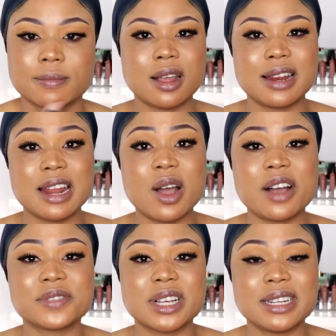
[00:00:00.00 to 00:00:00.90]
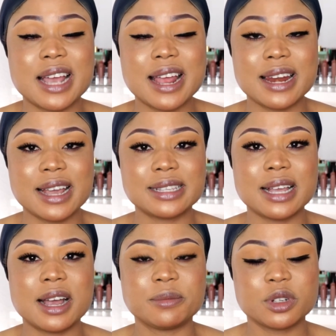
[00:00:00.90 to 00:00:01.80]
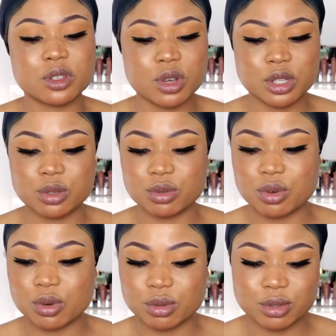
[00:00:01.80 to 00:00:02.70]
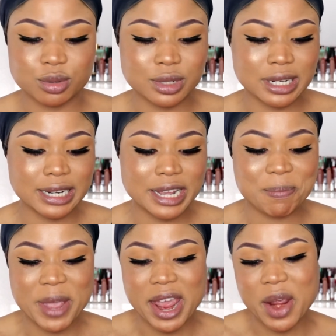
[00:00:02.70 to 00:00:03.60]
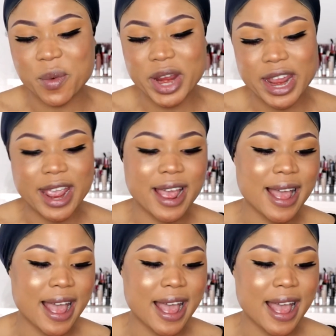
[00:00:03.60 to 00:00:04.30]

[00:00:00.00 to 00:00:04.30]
Now after the highlighter, I'm just going to go to the lip area,